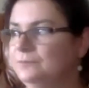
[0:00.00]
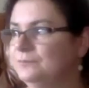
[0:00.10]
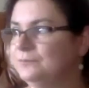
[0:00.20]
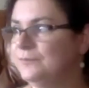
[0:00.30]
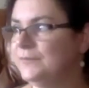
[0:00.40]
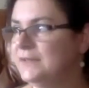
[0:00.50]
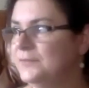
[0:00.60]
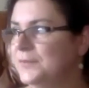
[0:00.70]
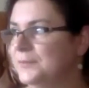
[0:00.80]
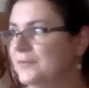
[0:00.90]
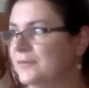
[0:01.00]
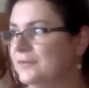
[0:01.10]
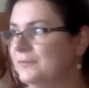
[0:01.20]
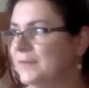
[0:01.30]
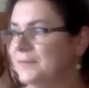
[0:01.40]
many
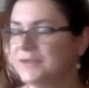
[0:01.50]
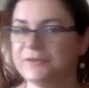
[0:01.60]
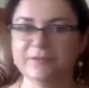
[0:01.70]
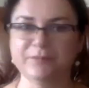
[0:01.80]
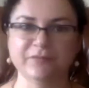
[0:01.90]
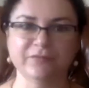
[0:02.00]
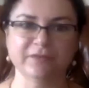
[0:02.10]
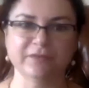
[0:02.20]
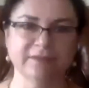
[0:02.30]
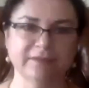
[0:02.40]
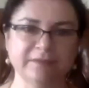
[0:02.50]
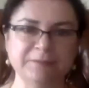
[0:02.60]
people. I'm here in Beaverton,